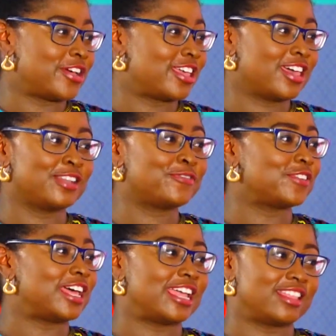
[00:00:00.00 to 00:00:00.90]
if I can't
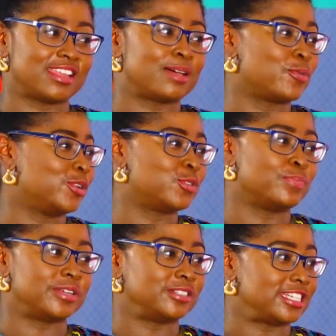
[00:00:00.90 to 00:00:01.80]
fly, then I'm going
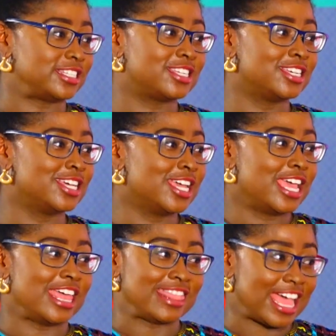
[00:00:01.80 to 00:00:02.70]
to build it.
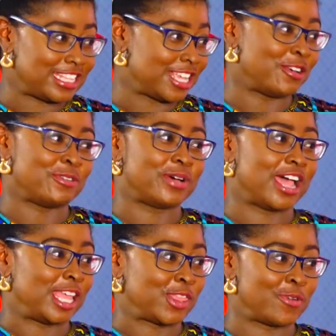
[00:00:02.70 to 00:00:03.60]
And that's
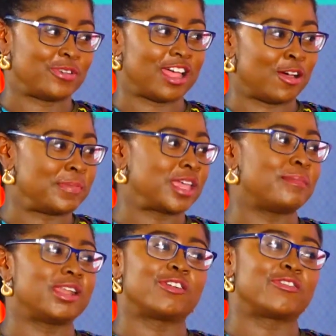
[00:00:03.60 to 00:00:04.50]
how I thought I'll
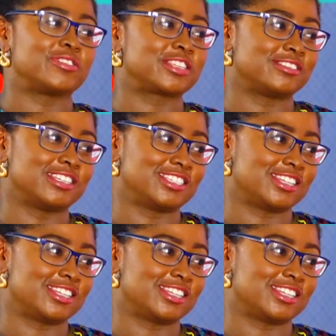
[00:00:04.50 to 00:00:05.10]
become an aeronautical